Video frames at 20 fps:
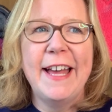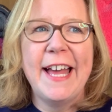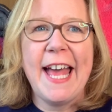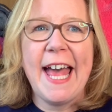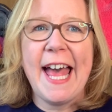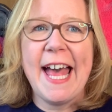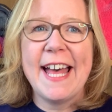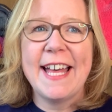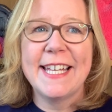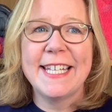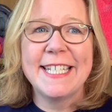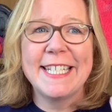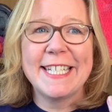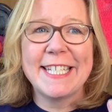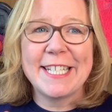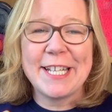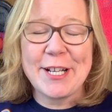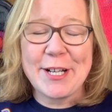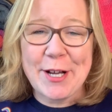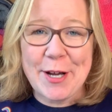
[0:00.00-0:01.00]
had
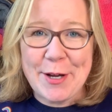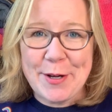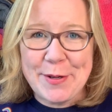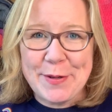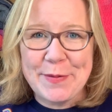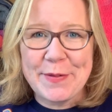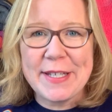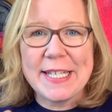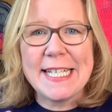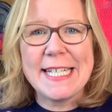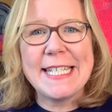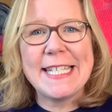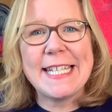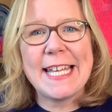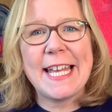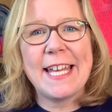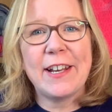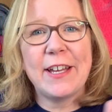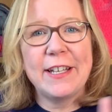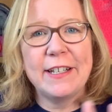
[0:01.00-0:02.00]
COVID,
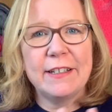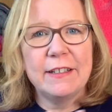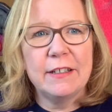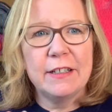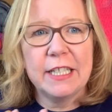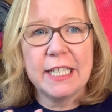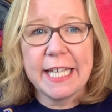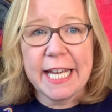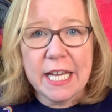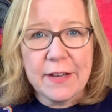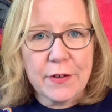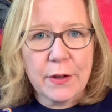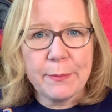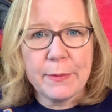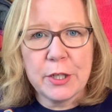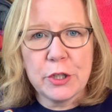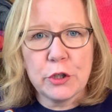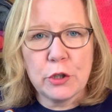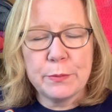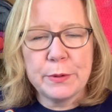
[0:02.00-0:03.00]
and I gave up my
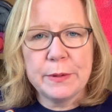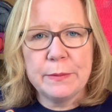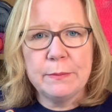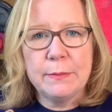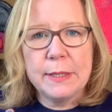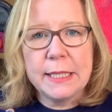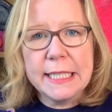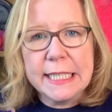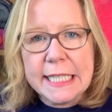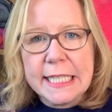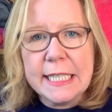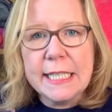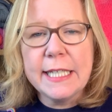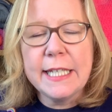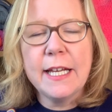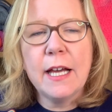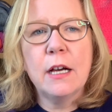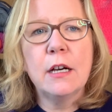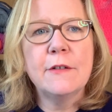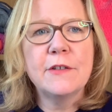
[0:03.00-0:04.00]
job
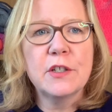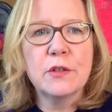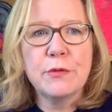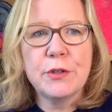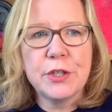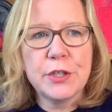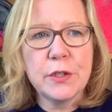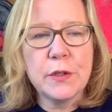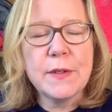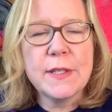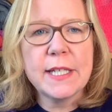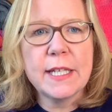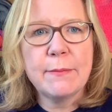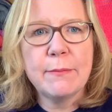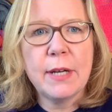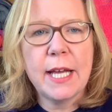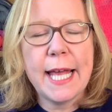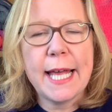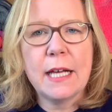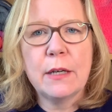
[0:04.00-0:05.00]
completely after reducing
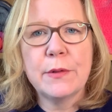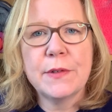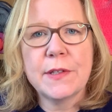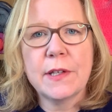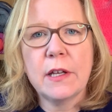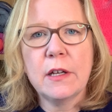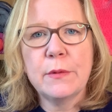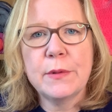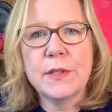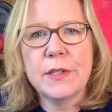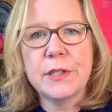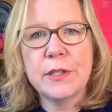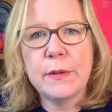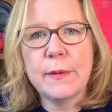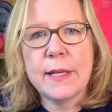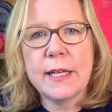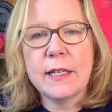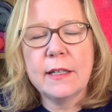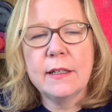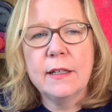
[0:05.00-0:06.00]
my hours that I was
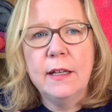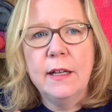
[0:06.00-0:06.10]
doing.